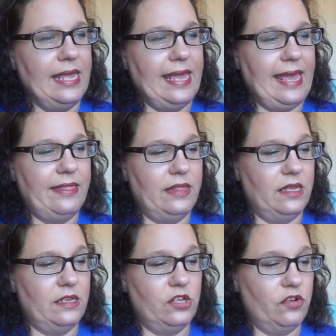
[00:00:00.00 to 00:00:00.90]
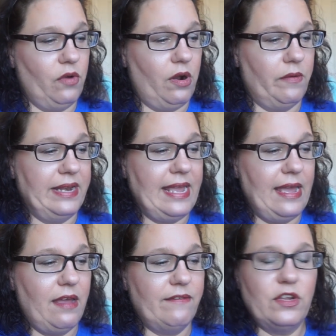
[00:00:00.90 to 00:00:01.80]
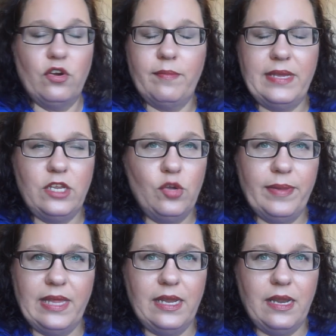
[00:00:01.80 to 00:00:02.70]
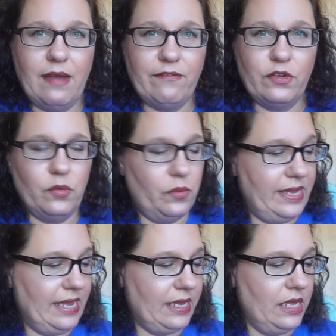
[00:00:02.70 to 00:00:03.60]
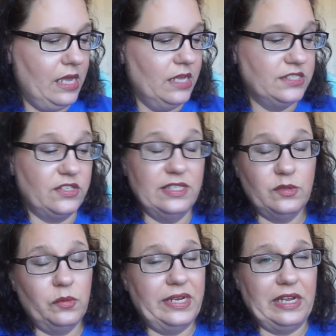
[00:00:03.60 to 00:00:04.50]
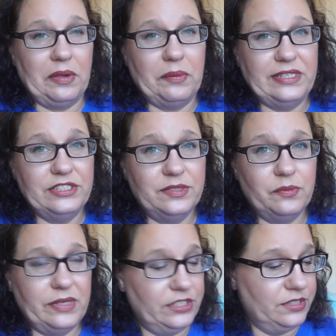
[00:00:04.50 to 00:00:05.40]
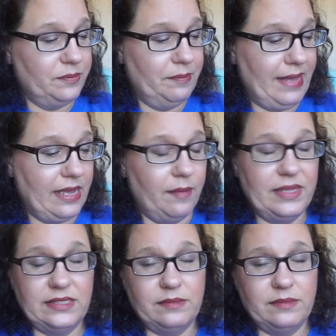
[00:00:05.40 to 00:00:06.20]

And then you already have your menu planned out for the week. So that's what we do. We just make up these